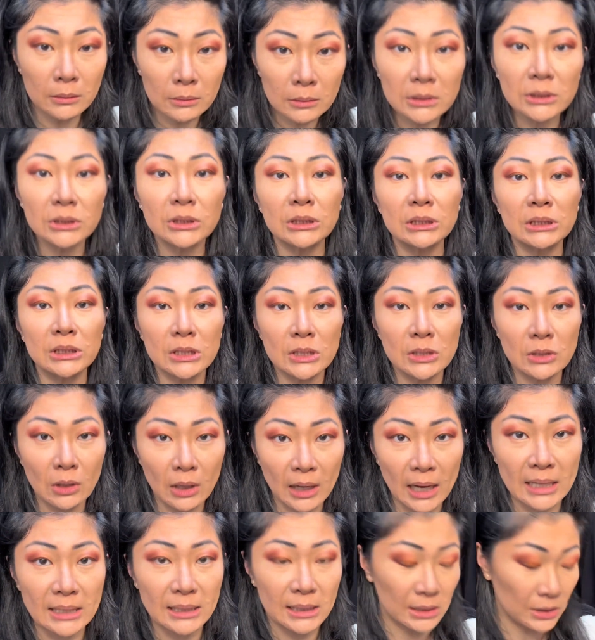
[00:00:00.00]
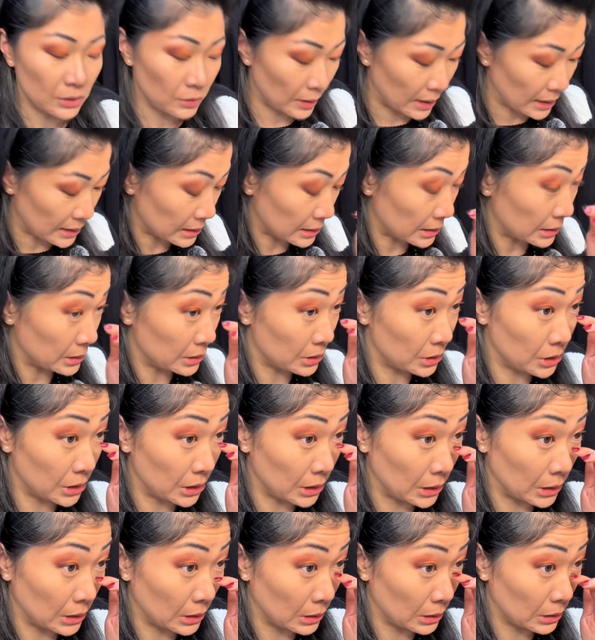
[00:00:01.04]
She's just not as into it as
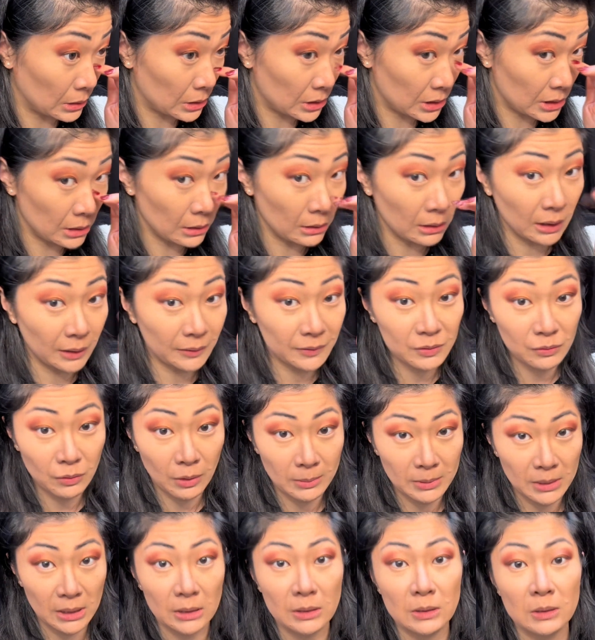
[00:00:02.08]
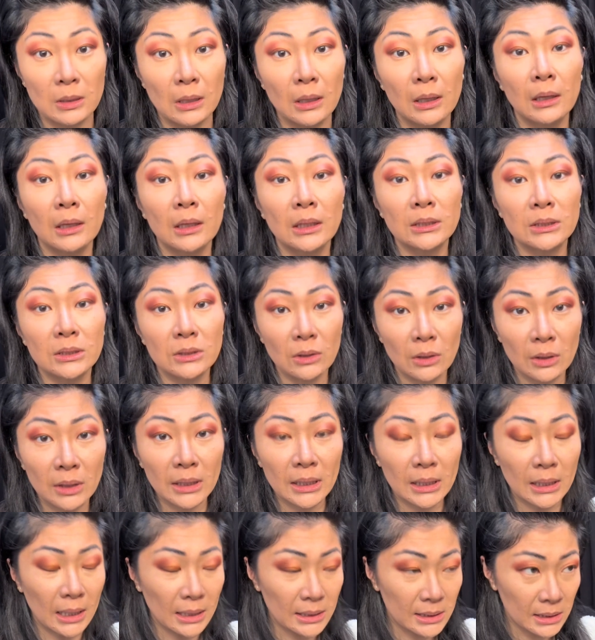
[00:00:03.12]
she still loves reptiles. It's not
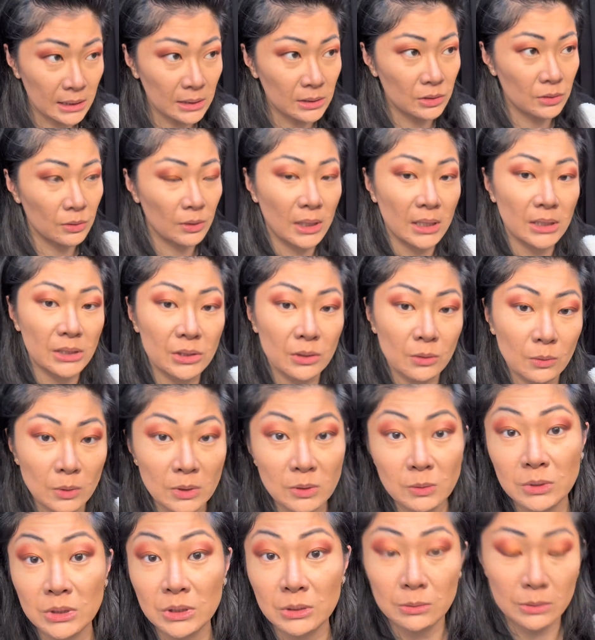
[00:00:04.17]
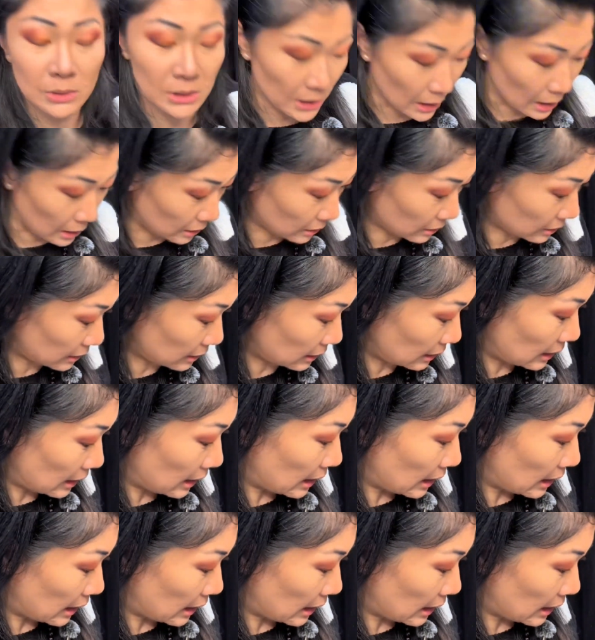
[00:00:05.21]
as into it as she was when she was younger.